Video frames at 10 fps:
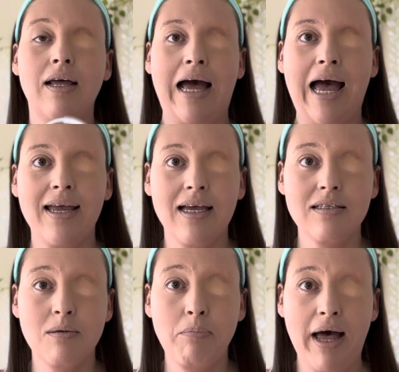I get
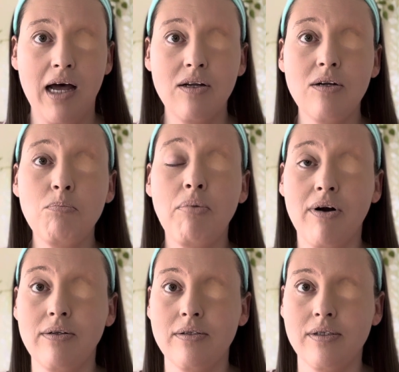some powdered
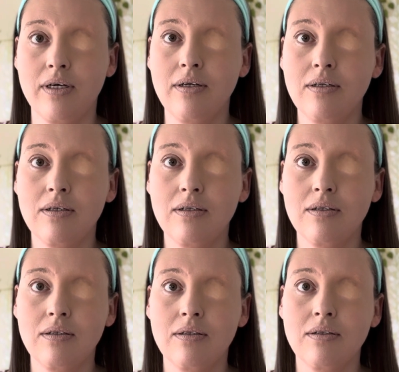bronzer
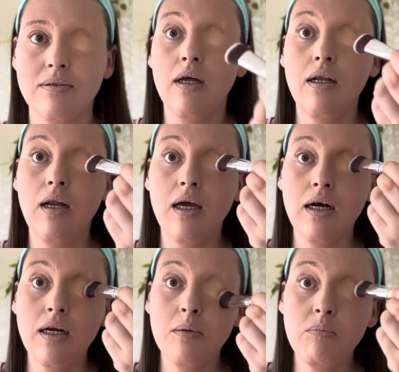and
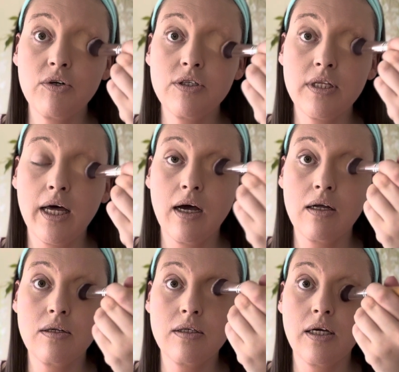lightly brush that
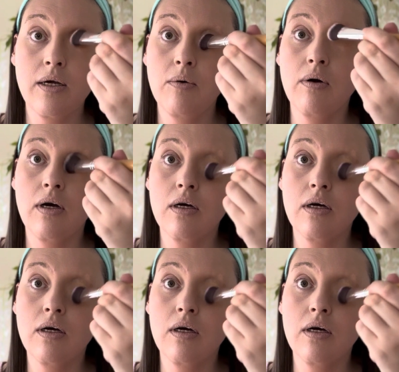on too.